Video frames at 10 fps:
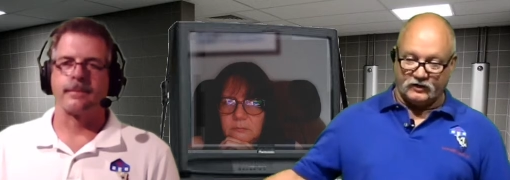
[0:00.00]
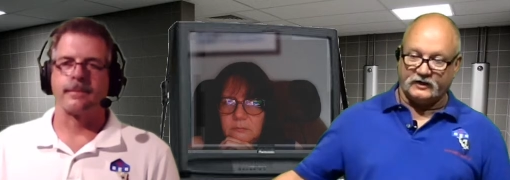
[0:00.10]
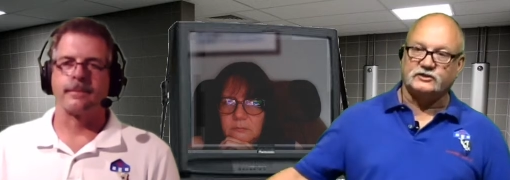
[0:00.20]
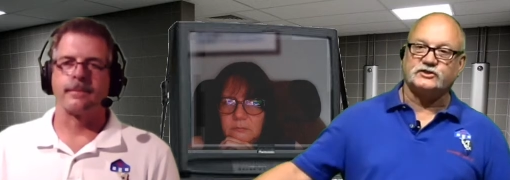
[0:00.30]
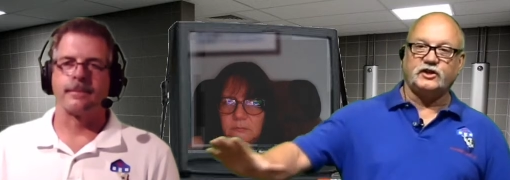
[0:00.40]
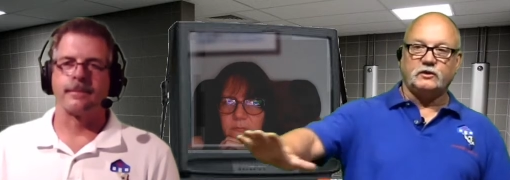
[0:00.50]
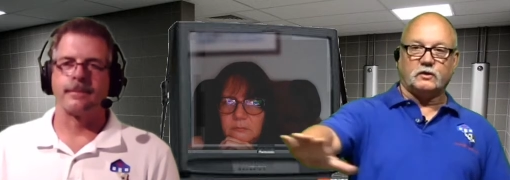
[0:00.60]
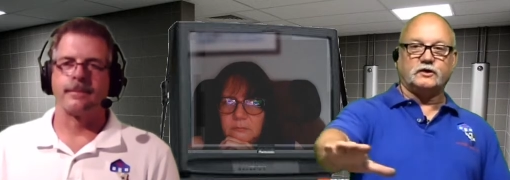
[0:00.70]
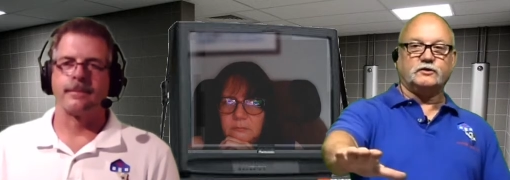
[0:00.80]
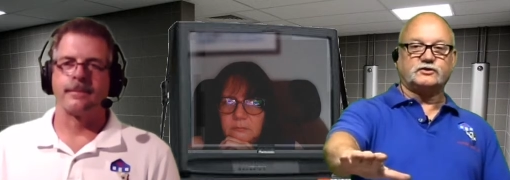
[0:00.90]
Speaker 1: you're going to
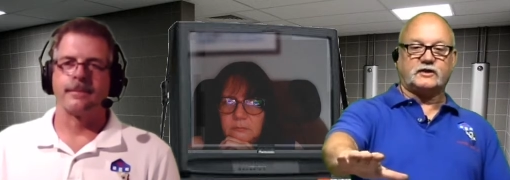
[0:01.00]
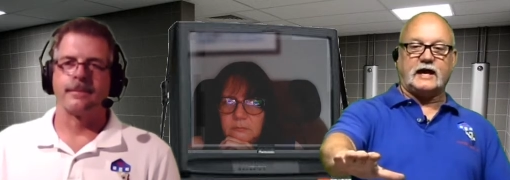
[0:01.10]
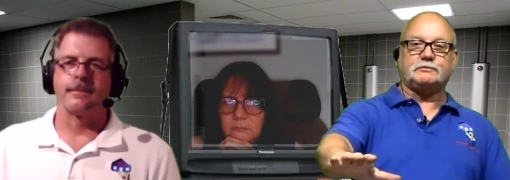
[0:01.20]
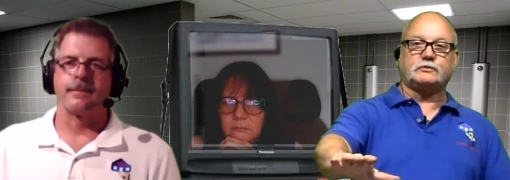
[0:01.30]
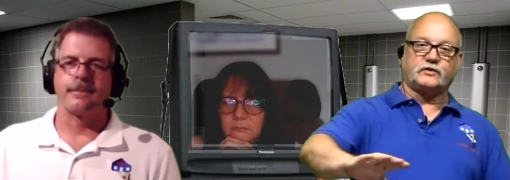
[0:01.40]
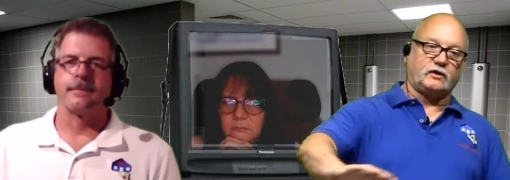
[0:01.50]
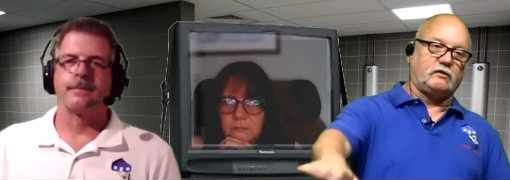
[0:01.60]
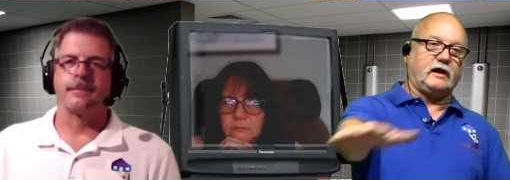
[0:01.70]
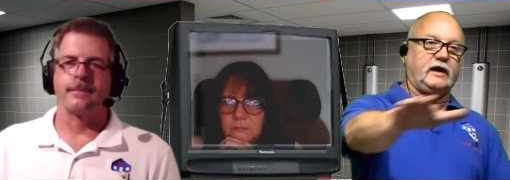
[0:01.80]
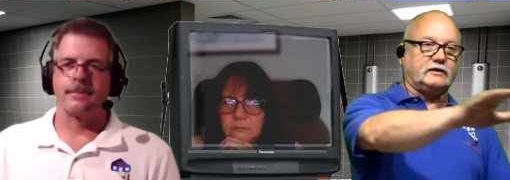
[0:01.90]
see where you stopped with
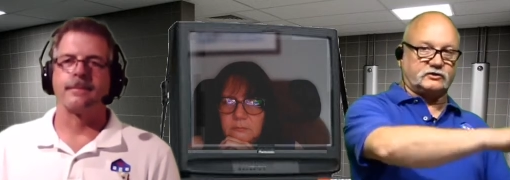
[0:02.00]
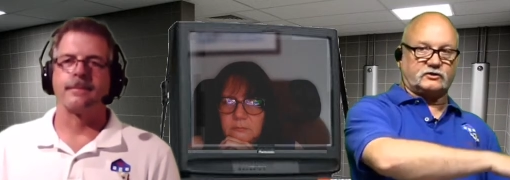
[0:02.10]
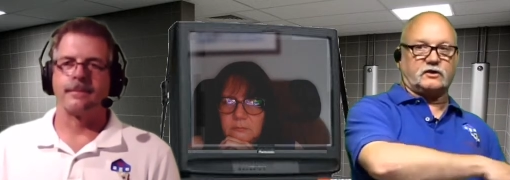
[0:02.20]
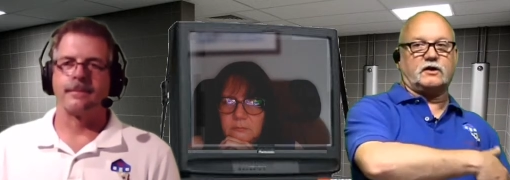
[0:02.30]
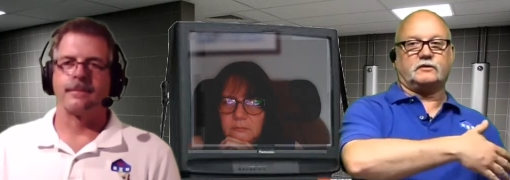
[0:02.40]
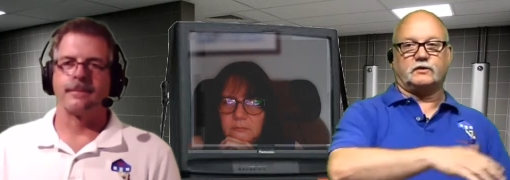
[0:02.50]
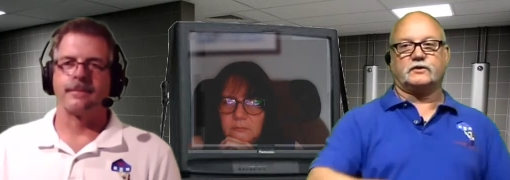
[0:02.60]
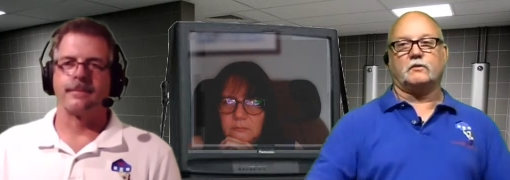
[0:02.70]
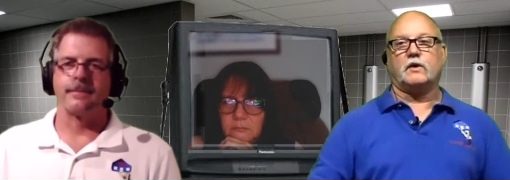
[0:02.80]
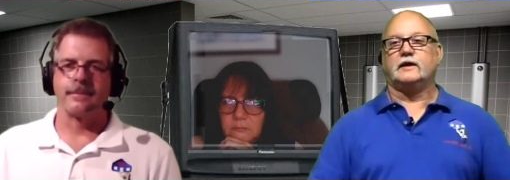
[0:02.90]
the gray and started
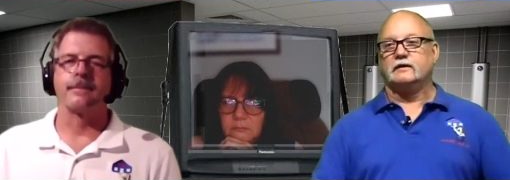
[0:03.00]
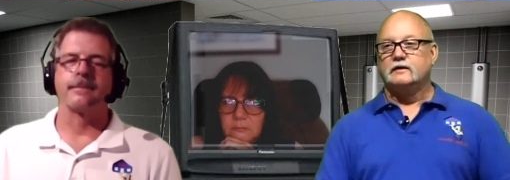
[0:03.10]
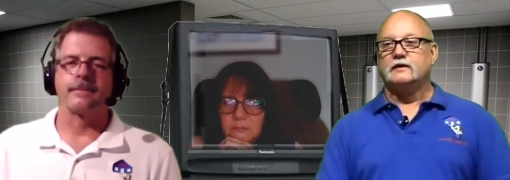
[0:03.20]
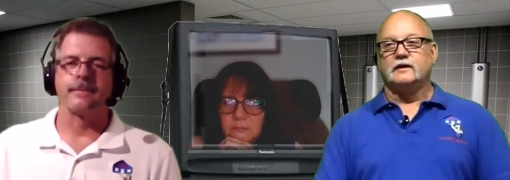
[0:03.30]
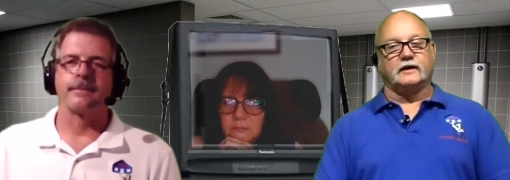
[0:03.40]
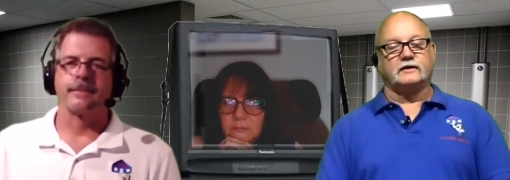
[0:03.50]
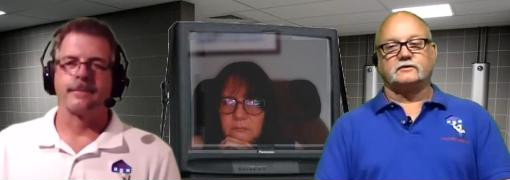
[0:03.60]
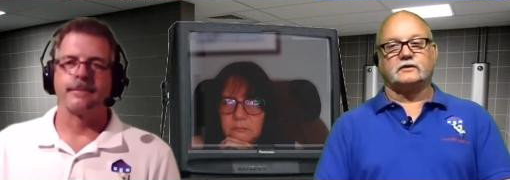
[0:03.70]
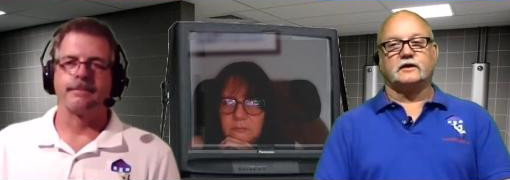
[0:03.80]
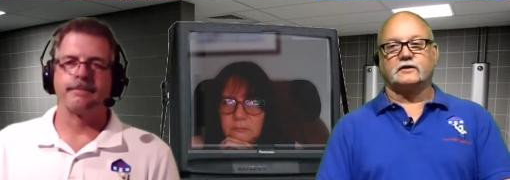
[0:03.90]
with the white, and
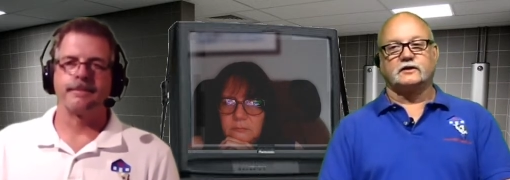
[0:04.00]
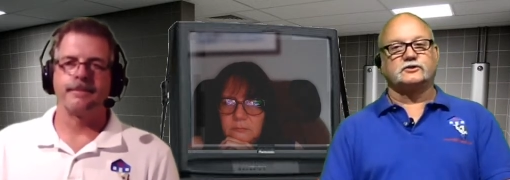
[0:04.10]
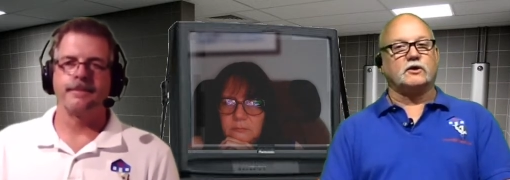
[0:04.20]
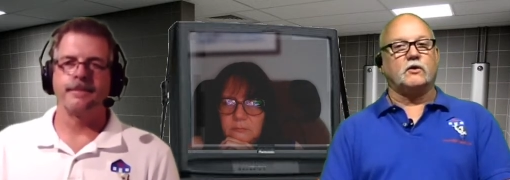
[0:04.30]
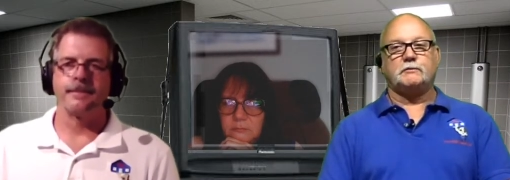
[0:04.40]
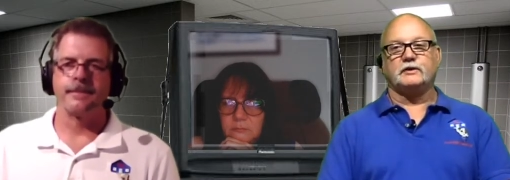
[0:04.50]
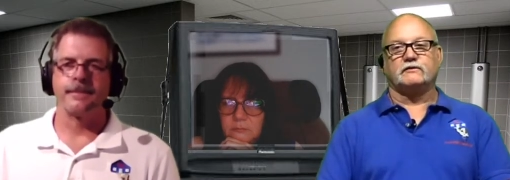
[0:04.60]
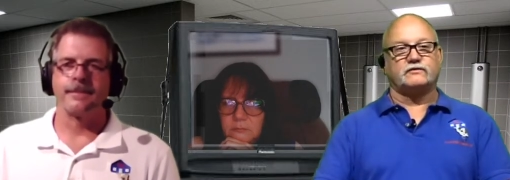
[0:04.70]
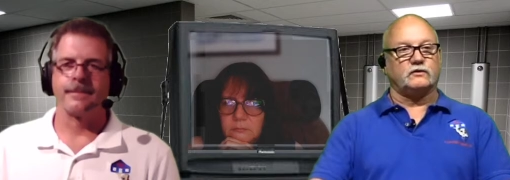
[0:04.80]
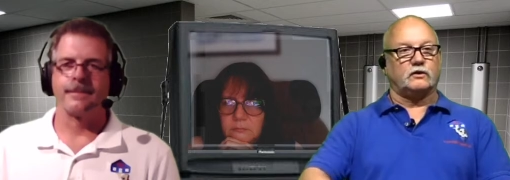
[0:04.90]
it's mm-hmm. it's going to show
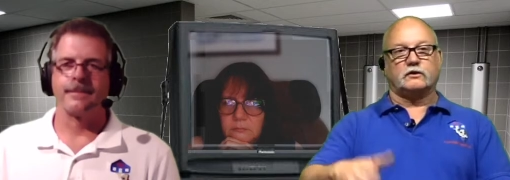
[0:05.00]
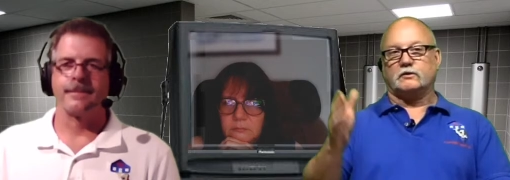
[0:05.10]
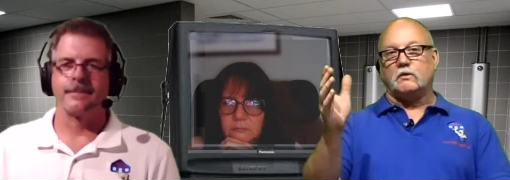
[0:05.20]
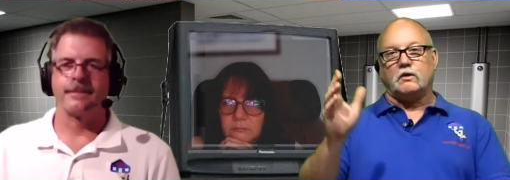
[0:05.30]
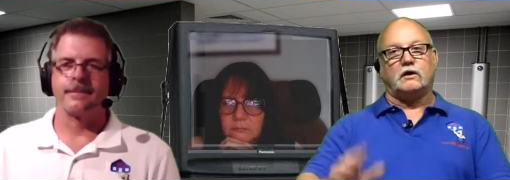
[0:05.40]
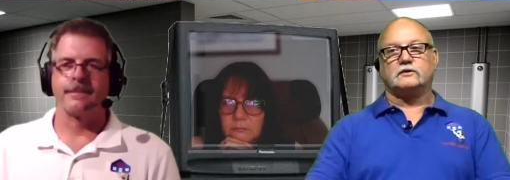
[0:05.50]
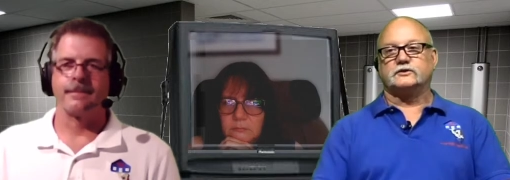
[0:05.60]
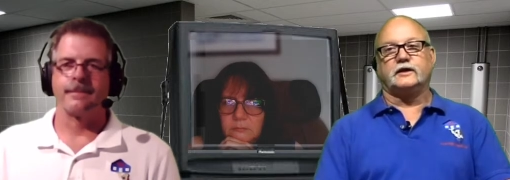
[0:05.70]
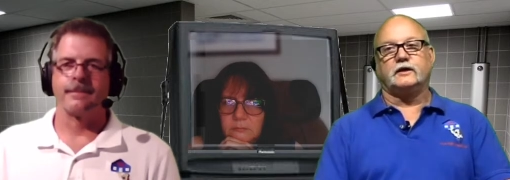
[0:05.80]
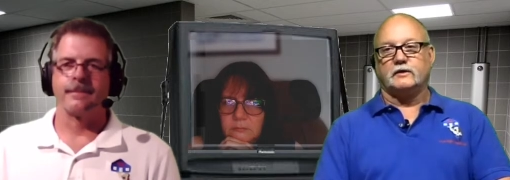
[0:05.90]
up in a floor, your
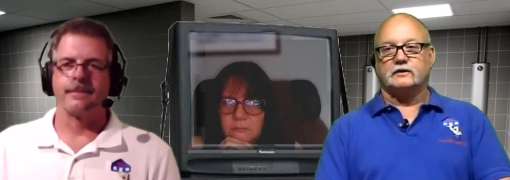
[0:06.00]
walls,